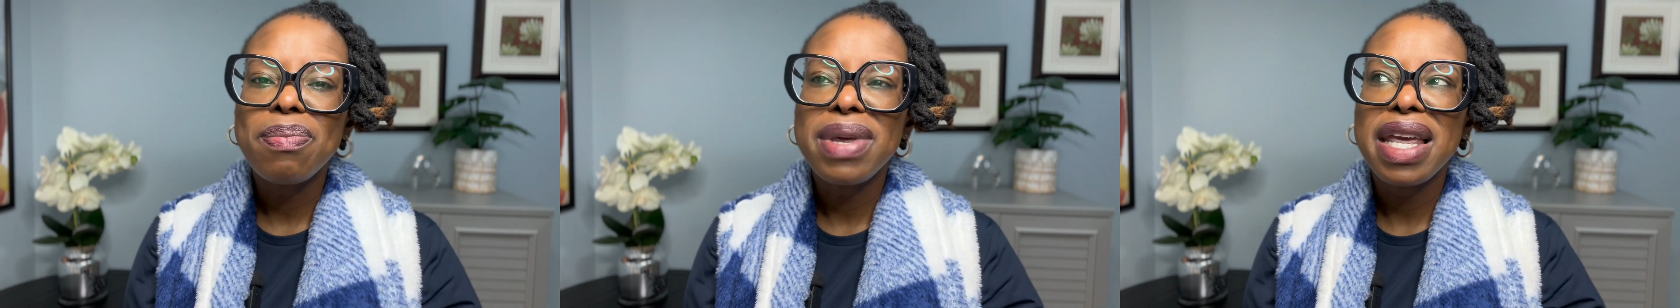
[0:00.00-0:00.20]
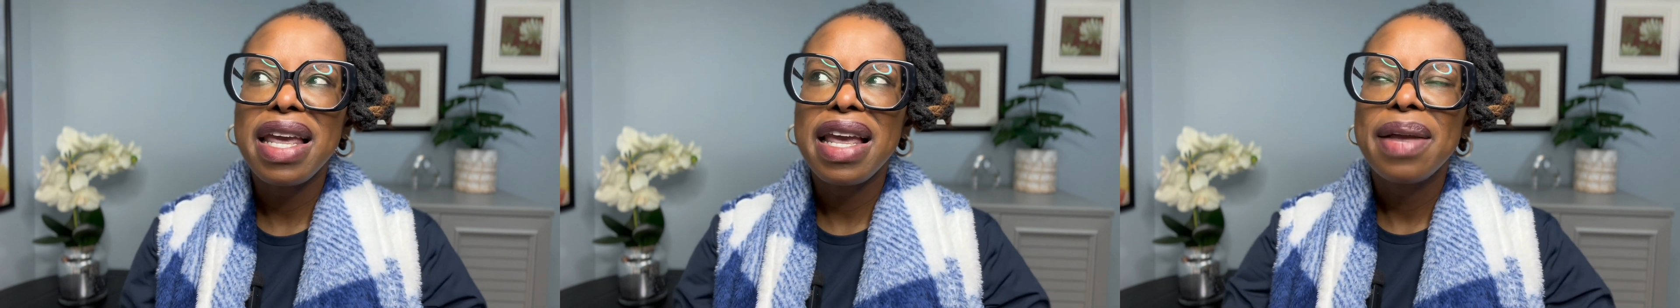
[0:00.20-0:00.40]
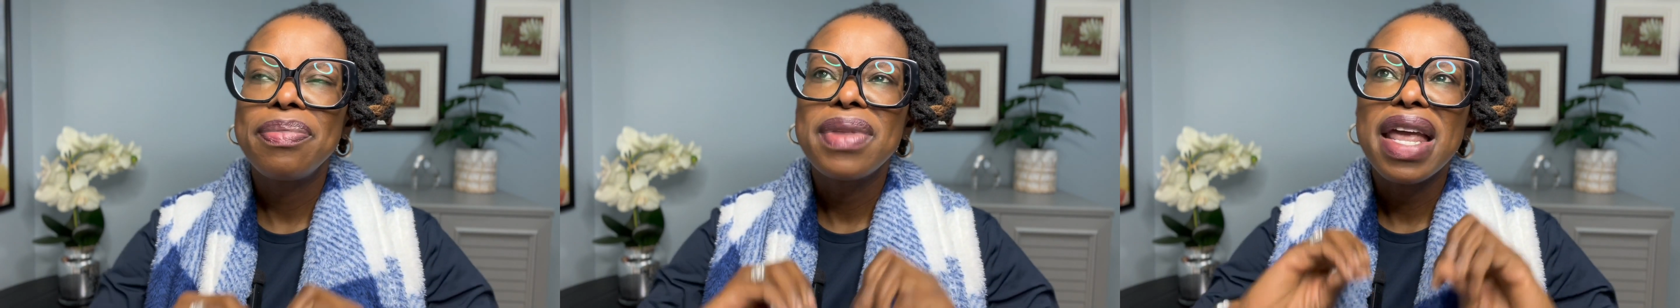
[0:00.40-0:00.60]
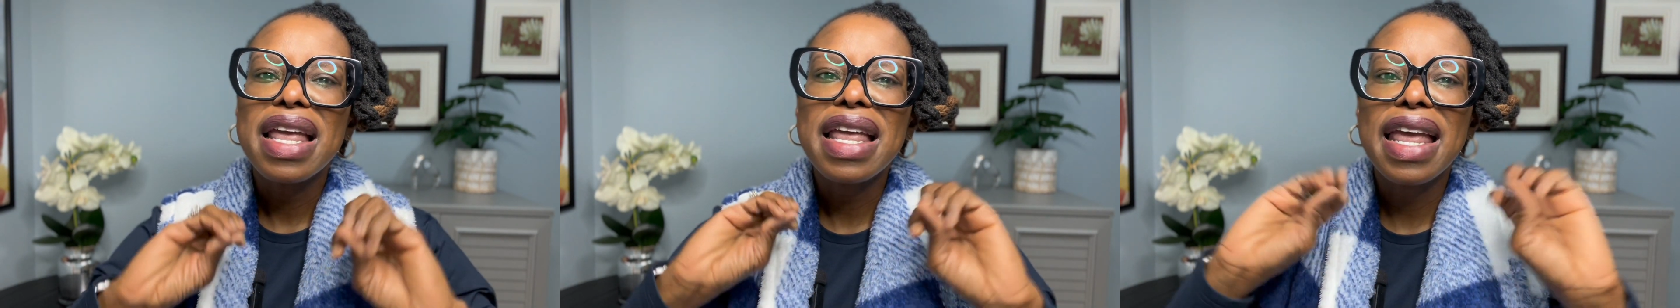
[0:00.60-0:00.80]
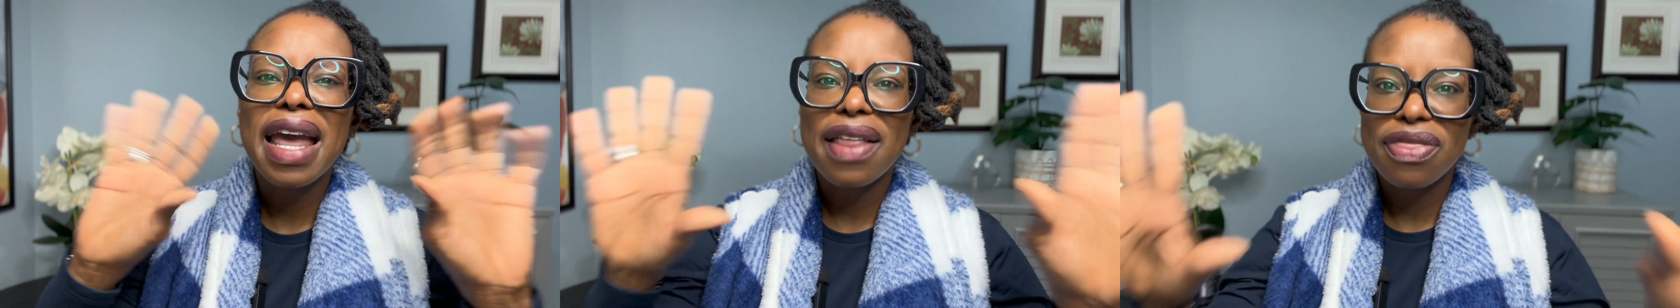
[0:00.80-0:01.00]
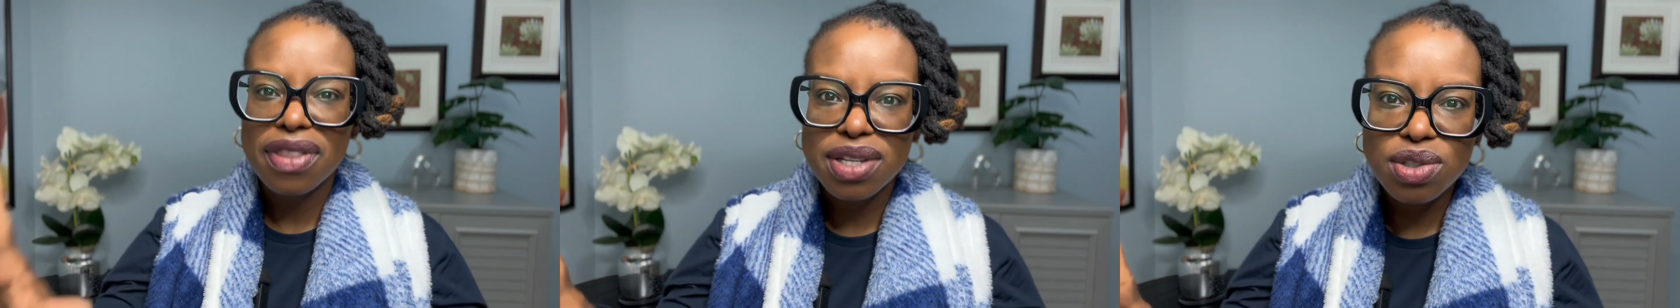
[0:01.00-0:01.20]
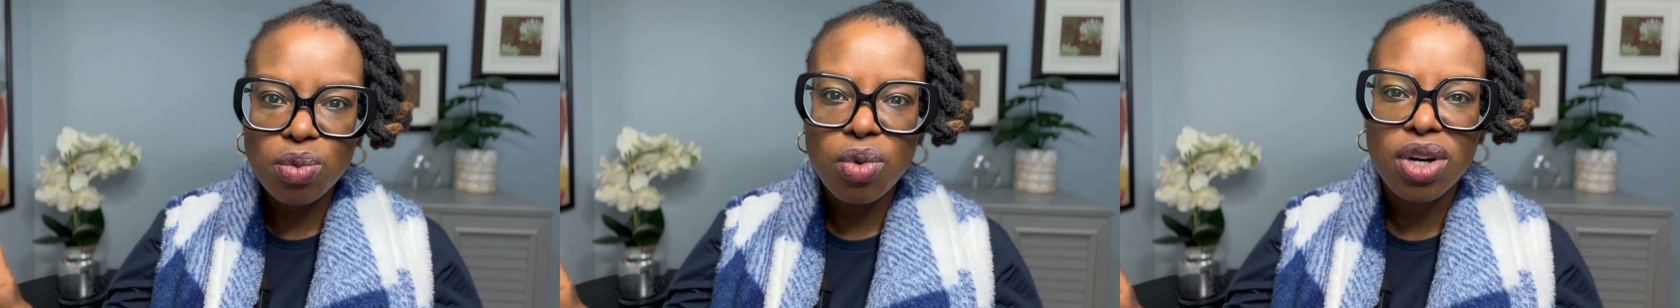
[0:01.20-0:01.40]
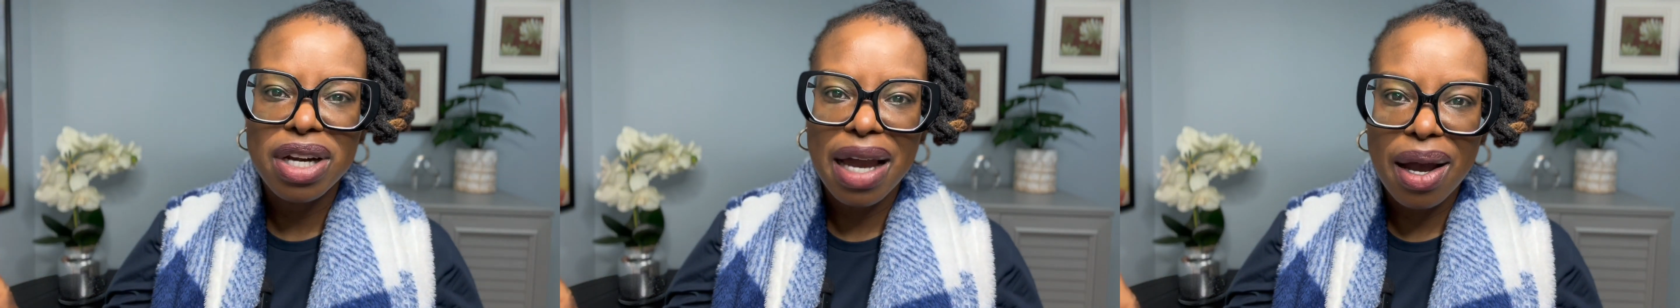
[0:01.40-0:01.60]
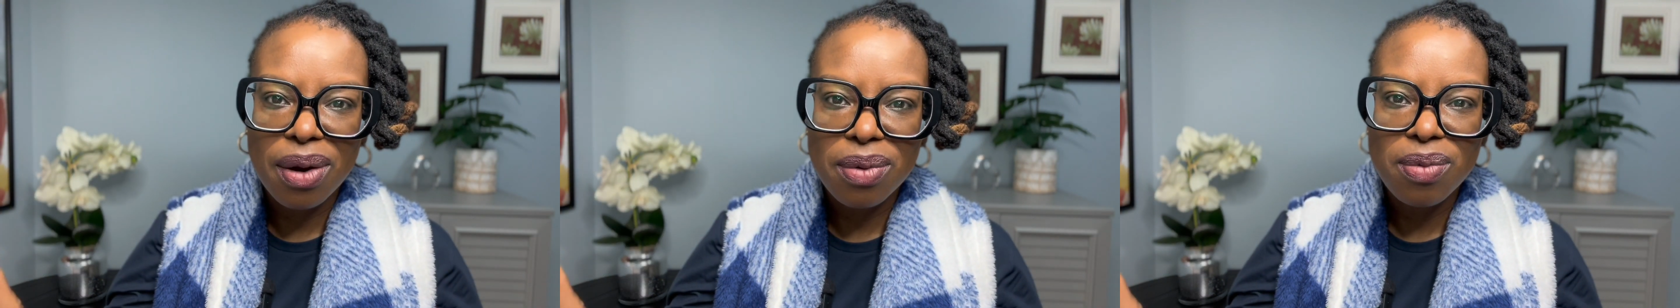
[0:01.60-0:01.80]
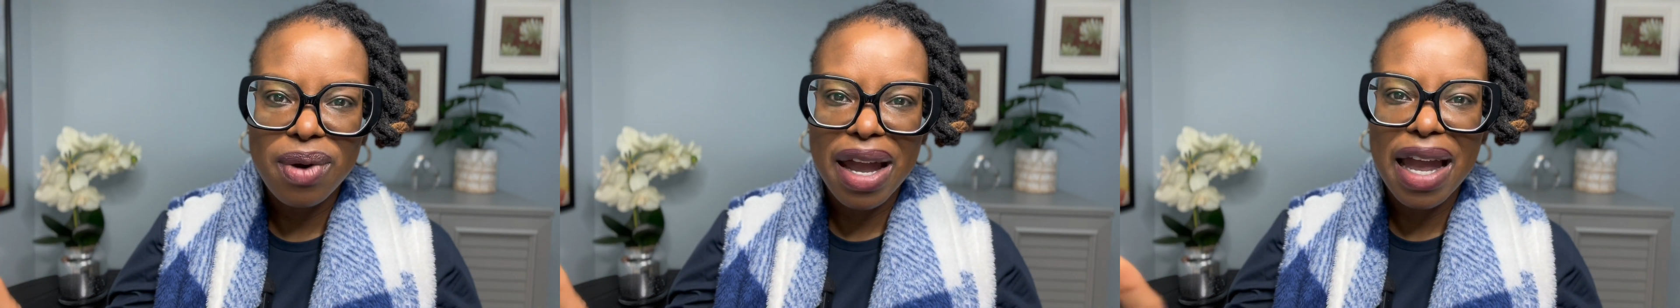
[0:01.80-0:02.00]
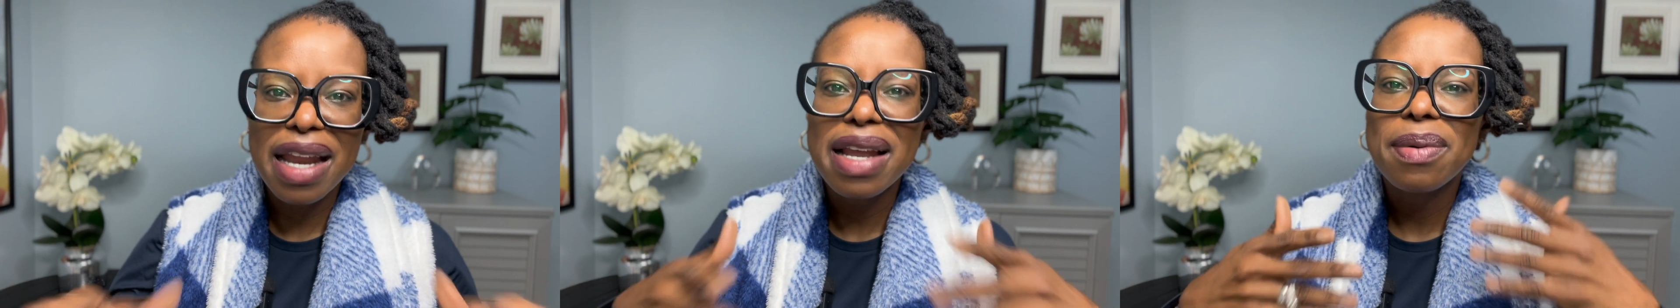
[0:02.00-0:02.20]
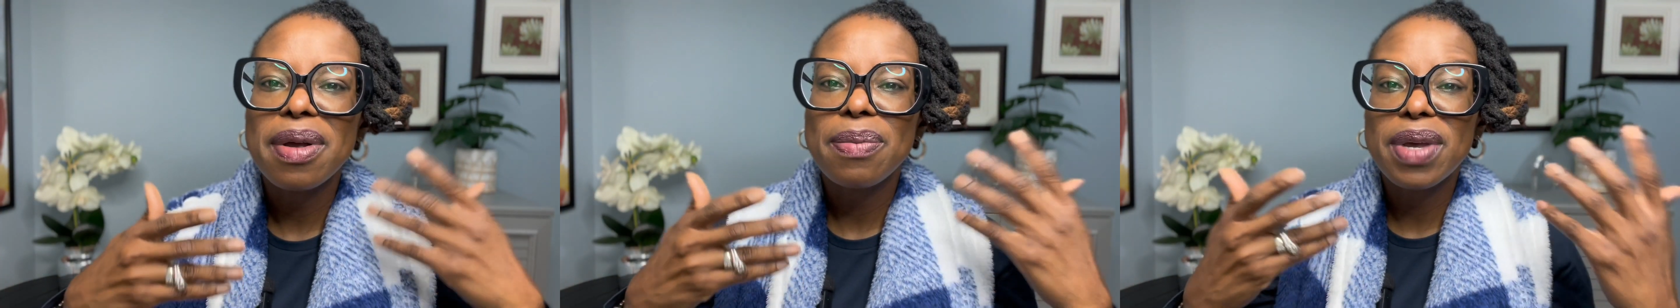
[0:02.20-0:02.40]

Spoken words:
me get this word out, right?